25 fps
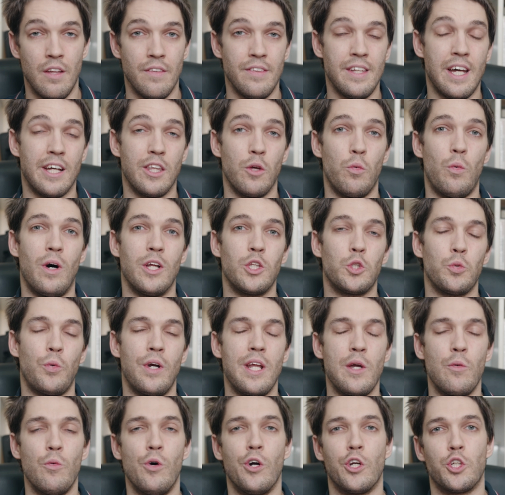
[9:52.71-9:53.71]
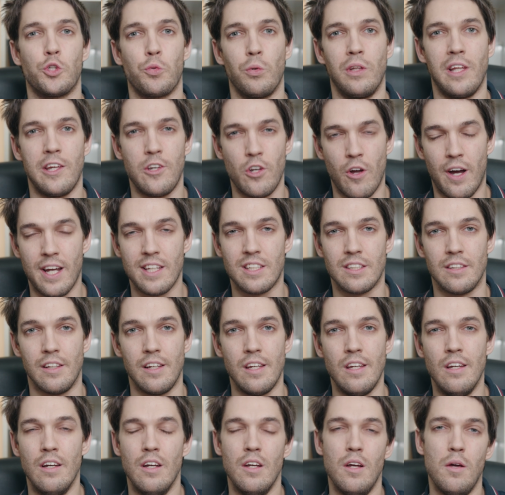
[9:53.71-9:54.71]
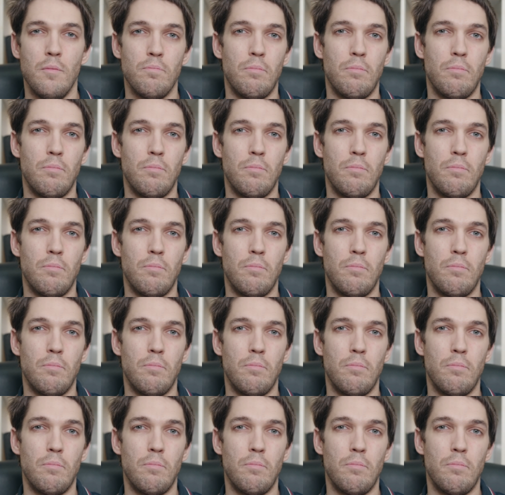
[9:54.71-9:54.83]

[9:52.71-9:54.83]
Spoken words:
Now, the 120 works really nicely,